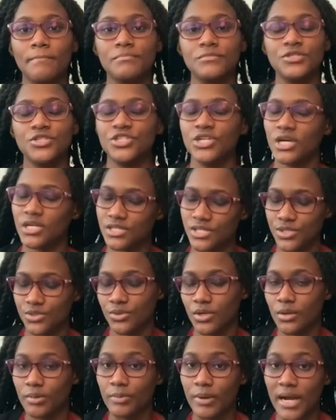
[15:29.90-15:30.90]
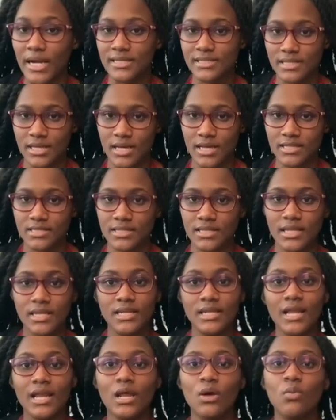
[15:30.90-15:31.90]
just to oppress us. They
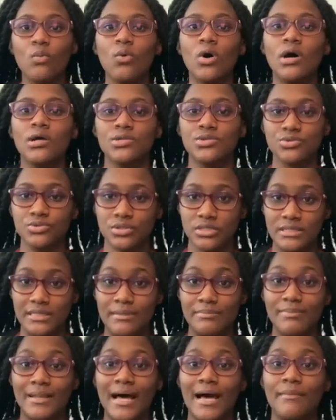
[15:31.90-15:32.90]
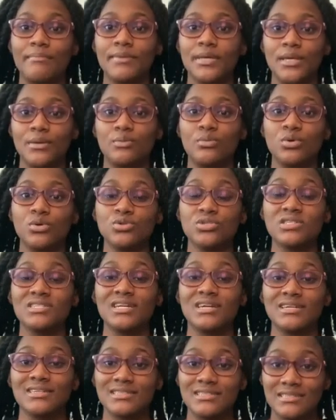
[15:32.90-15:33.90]
didn't want to see black people
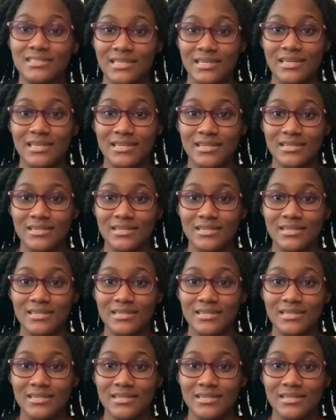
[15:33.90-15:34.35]
succeed.